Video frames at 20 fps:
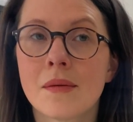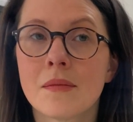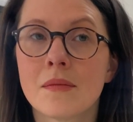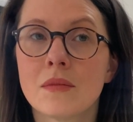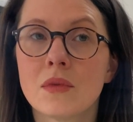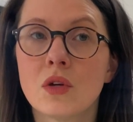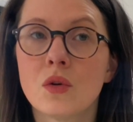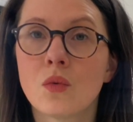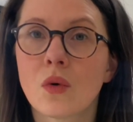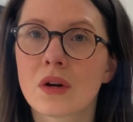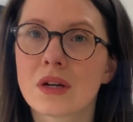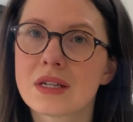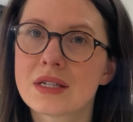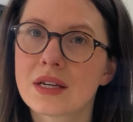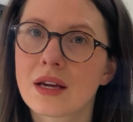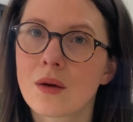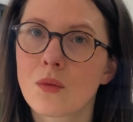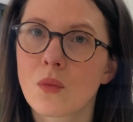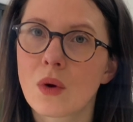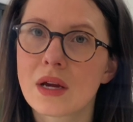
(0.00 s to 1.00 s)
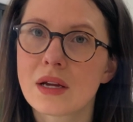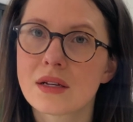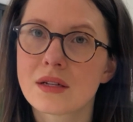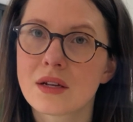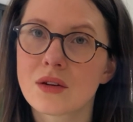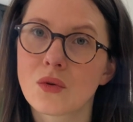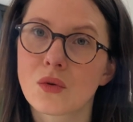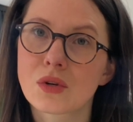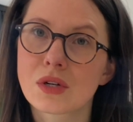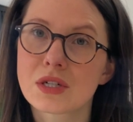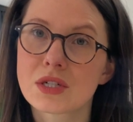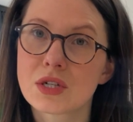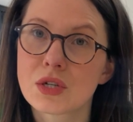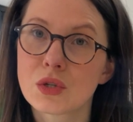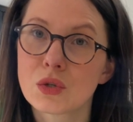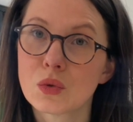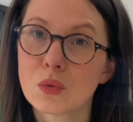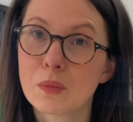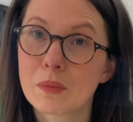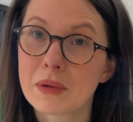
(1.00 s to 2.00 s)
you wanting to gain weight in order
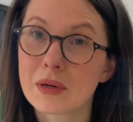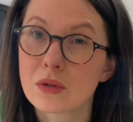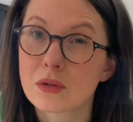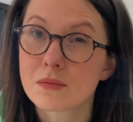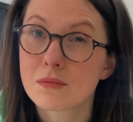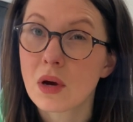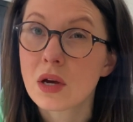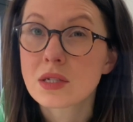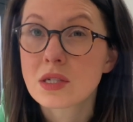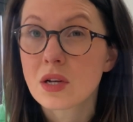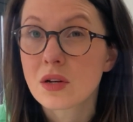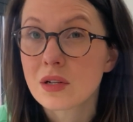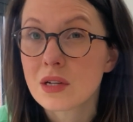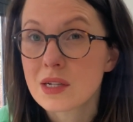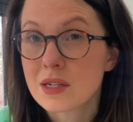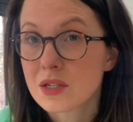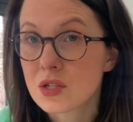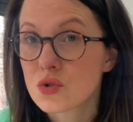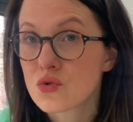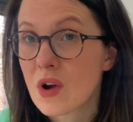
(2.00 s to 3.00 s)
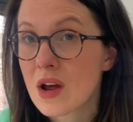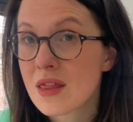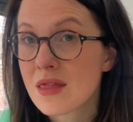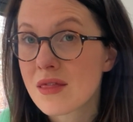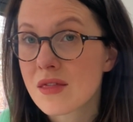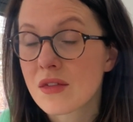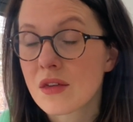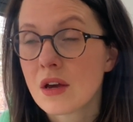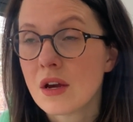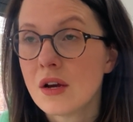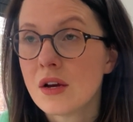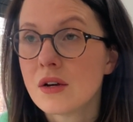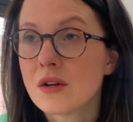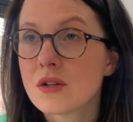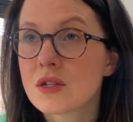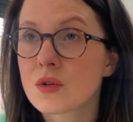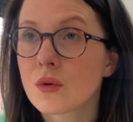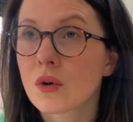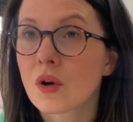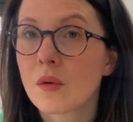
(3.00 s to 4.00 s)
to build muscle and strength,
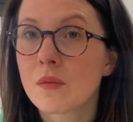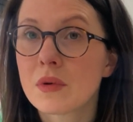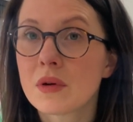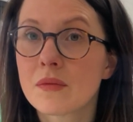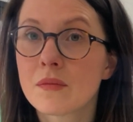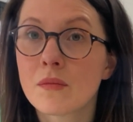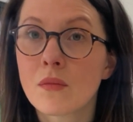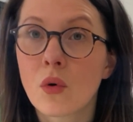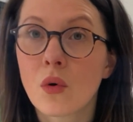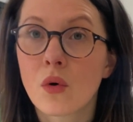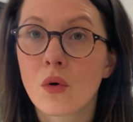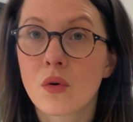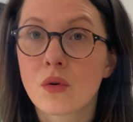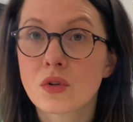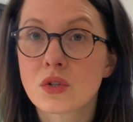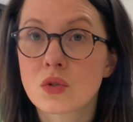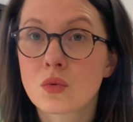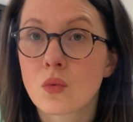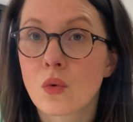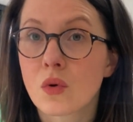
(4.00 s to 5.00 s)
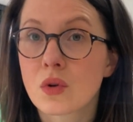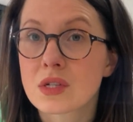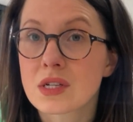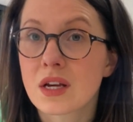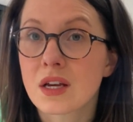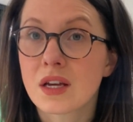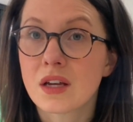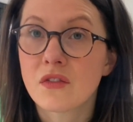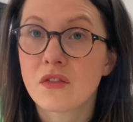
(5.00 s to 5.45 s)
so it could be more towards a